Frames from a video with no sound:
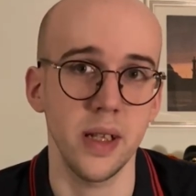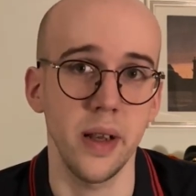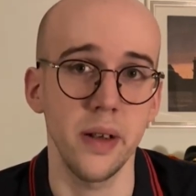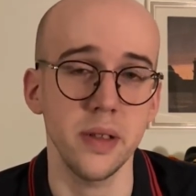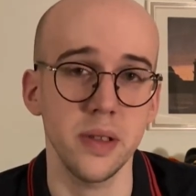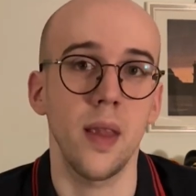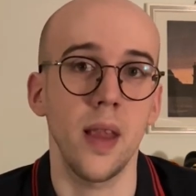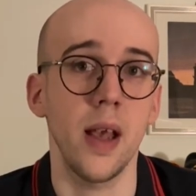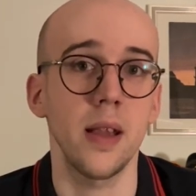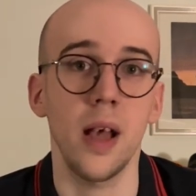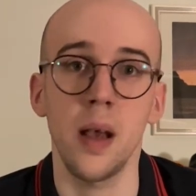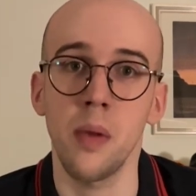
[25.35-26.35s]
years,
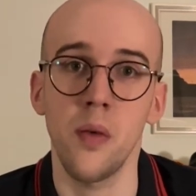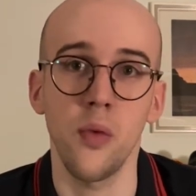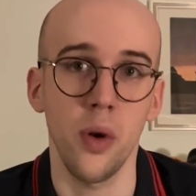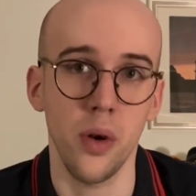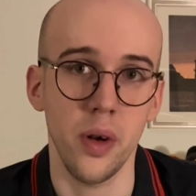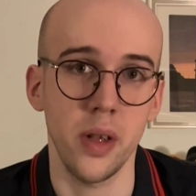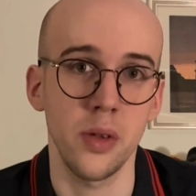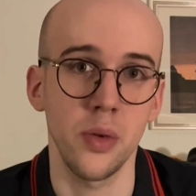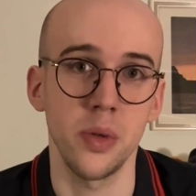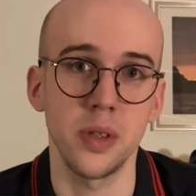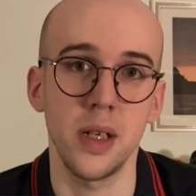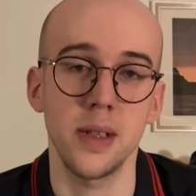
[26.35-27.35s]
and I'm a Voron
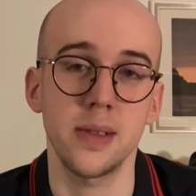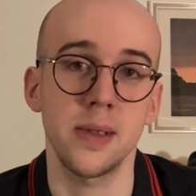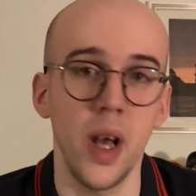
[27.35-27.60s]
enthusiast.